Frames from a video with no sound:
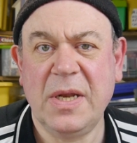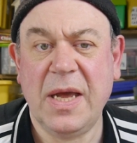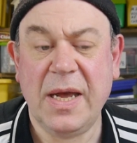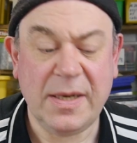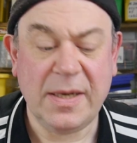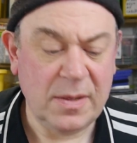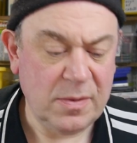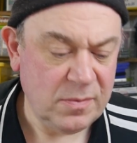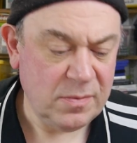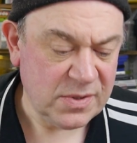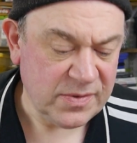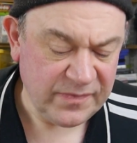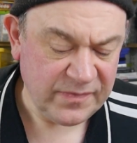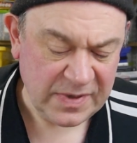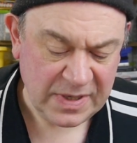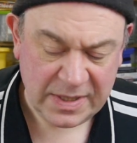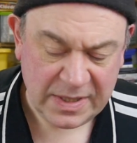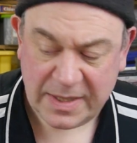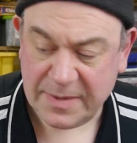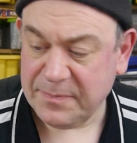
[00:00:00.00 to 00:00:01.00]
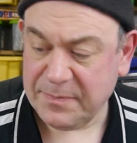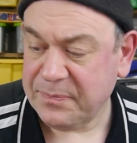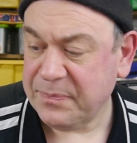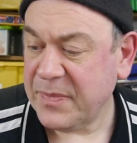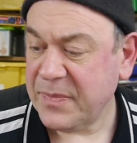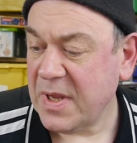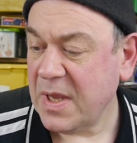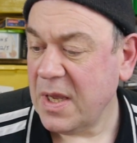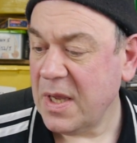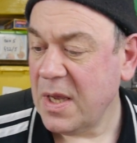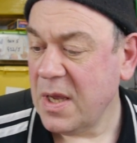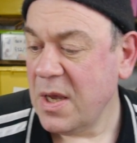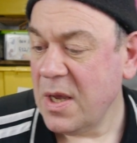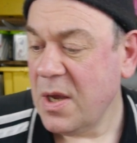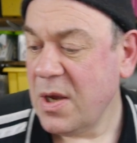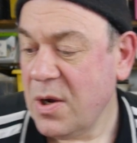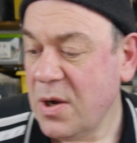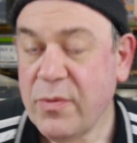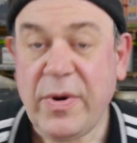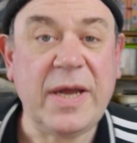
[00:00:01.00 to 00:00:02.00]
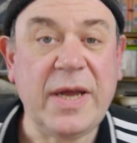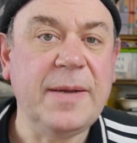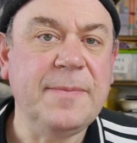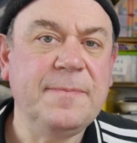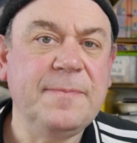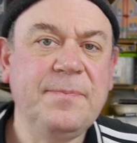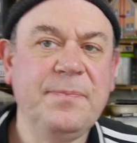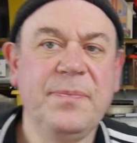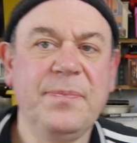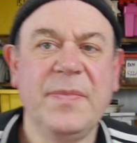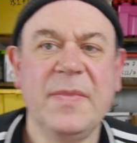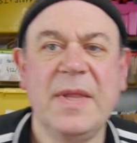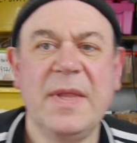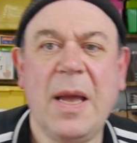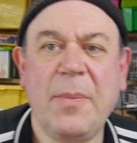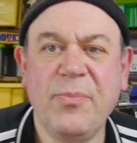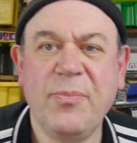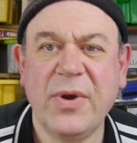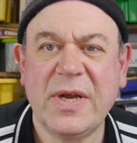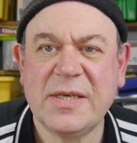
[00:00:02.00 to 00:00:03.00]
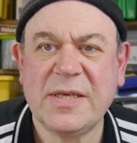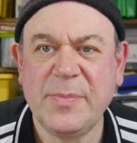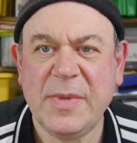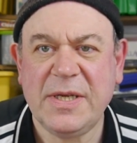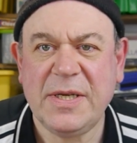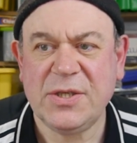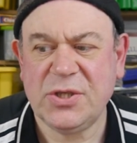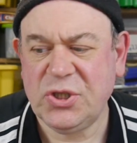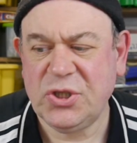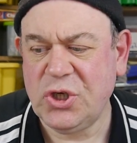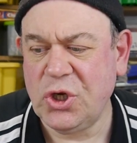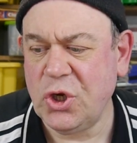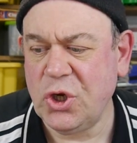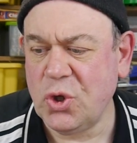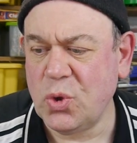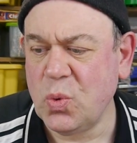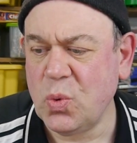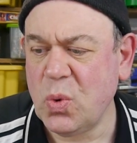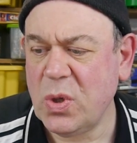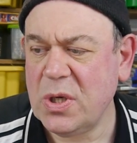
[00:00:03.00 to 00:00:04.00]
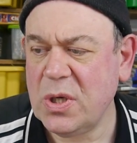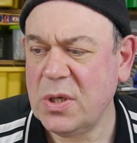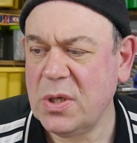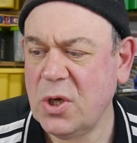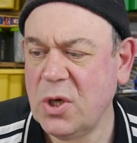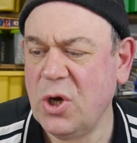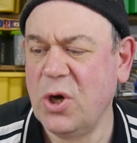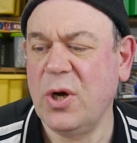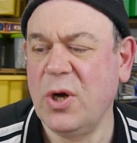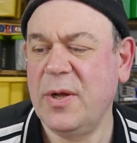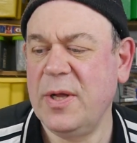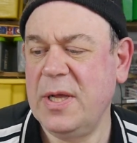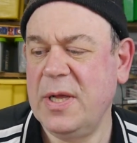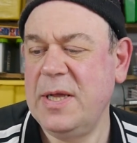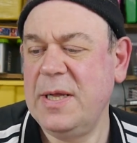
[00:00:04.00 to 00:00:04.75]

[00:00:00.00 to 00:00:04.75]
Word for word: nine, something like that. Right, that brings me to, oh,